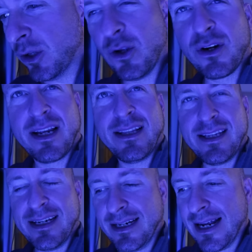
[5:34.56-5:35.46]
look at
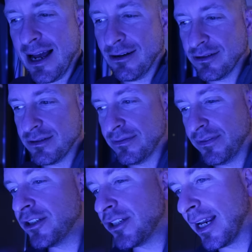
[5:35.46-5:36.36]
the house
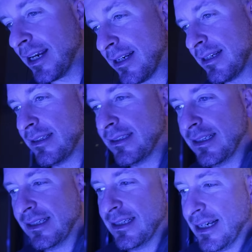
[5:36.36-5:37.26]
fish tank.
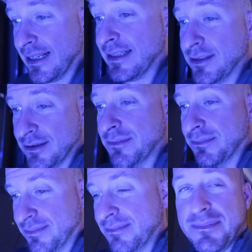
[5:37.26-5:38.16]
And this,
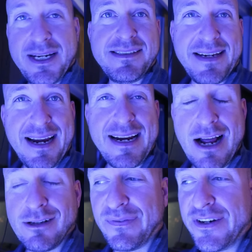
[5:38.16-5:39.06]
me saying
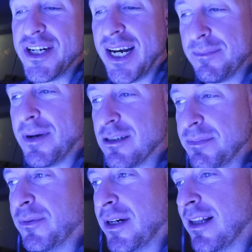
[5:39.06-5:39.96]
house fish tank makes
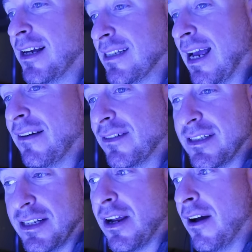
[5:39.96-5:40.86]
me realize I haven't
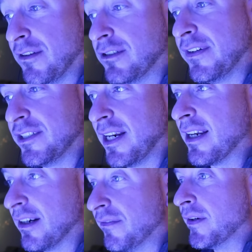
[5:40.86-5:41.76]
seen the office fish
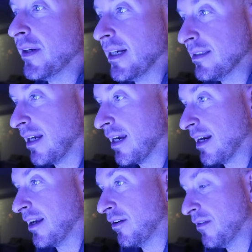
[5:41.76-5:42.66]
tank in a few days. I
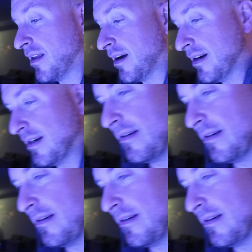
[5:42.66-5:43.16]
gotta get over there.